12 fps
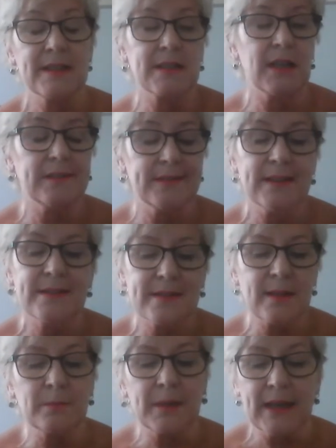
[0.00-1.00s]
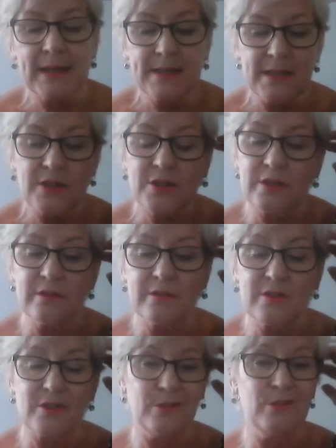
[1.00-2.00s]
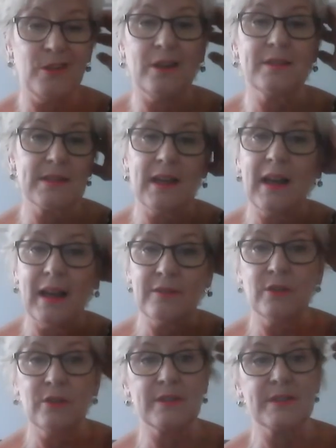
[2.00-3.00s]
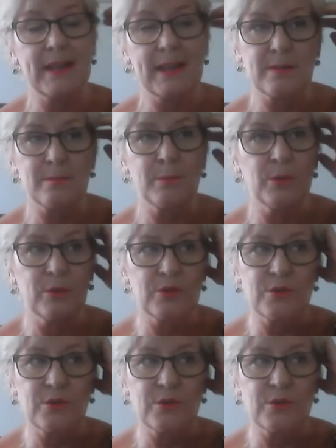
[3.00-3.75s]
and in some cases students do like to have a look at textbooks